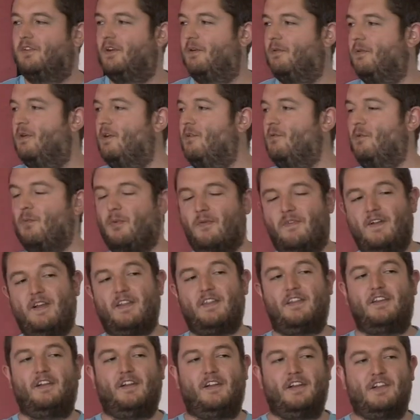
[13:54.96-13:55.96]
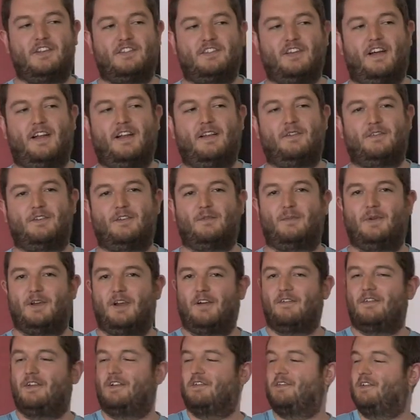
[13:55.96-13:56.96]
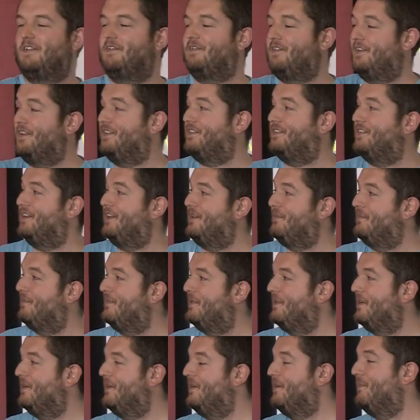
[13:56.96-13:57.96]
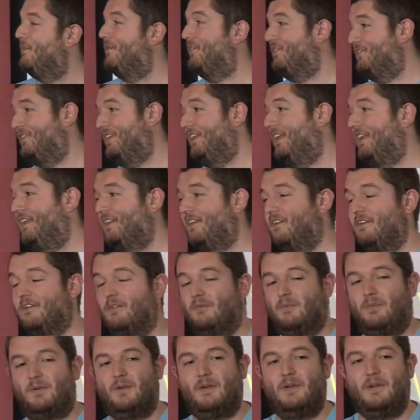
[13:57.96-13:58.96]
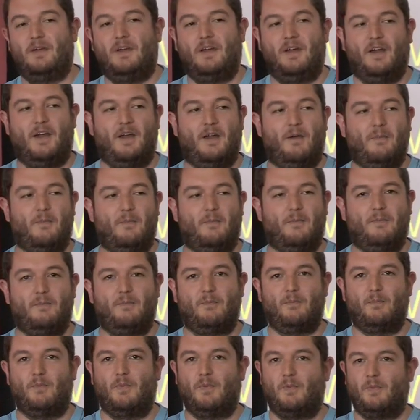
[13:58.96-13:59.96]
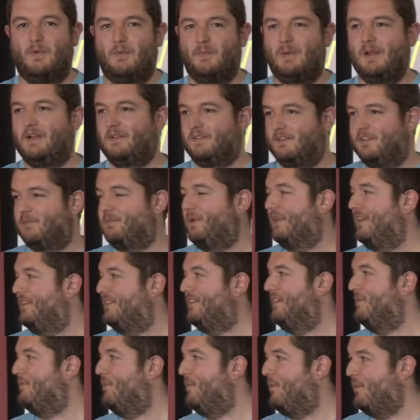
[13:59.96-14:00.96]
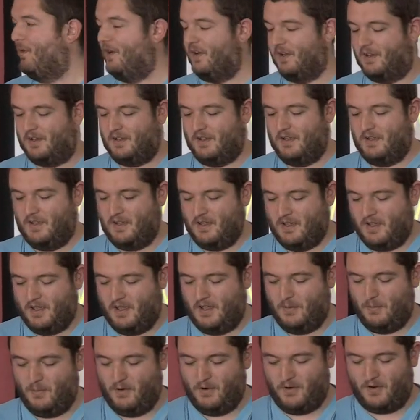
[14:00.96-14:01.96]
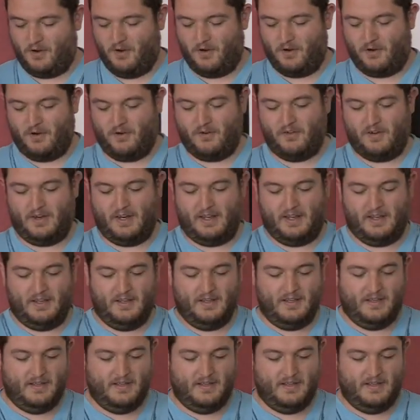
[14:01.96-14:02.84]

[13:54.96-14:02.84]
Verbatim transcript: So we prevented the knowledge silos that we got rid of in the first team, but still ended up um, with being able to split the team and work uh, more concurrently.